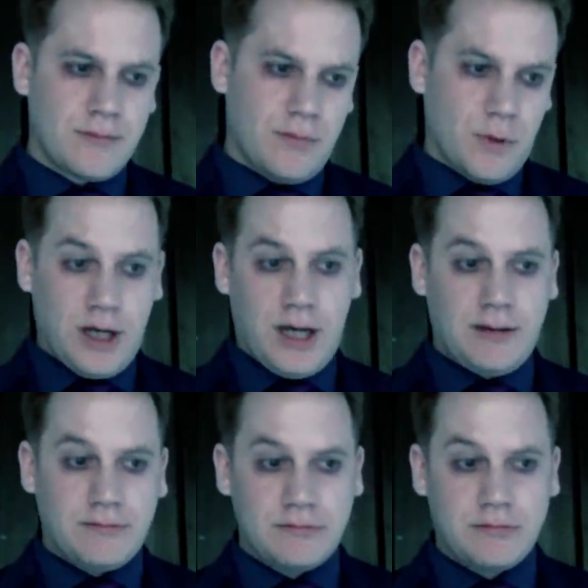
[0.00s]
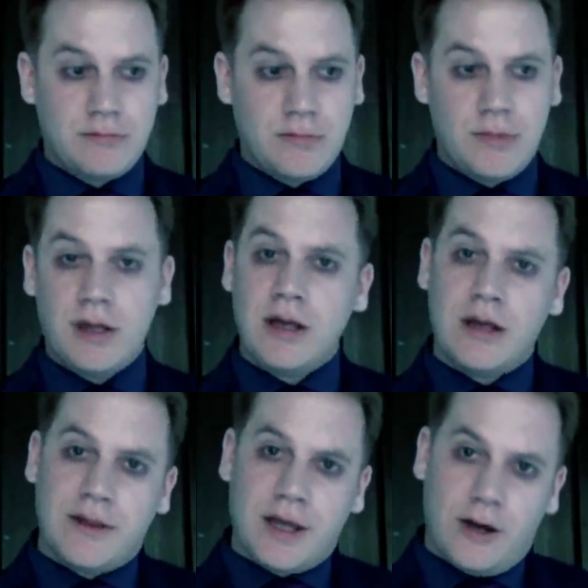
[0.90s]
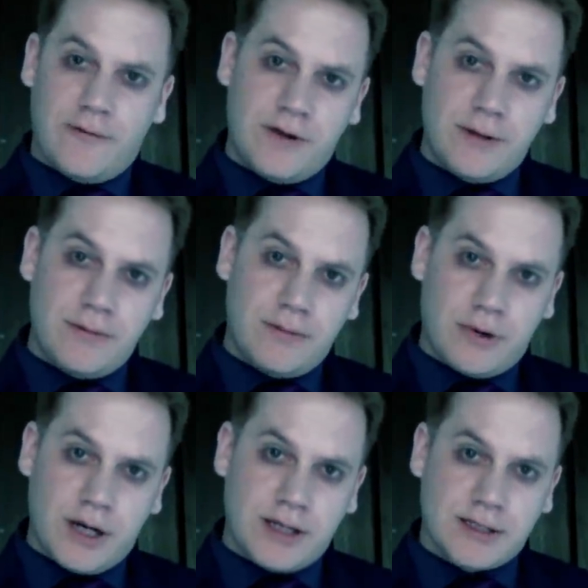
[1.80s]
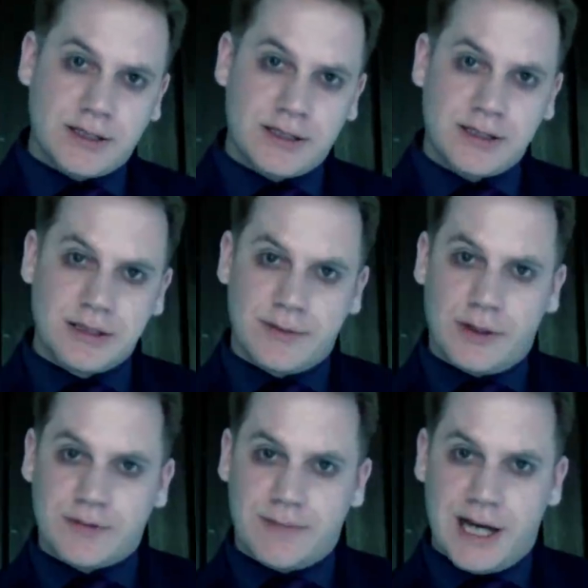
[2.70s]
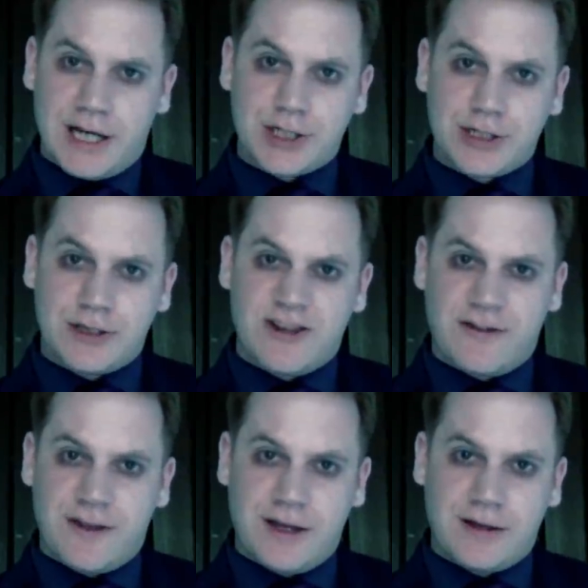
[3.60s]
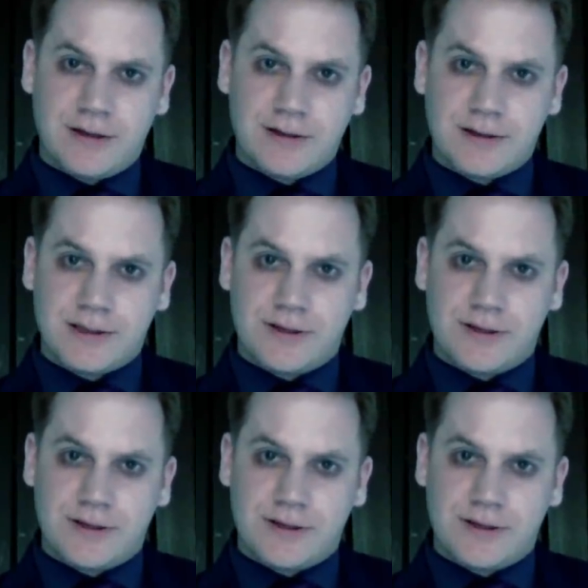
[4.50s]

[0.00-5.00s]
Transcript: Why? They often embrace the most passionate, the thinkers,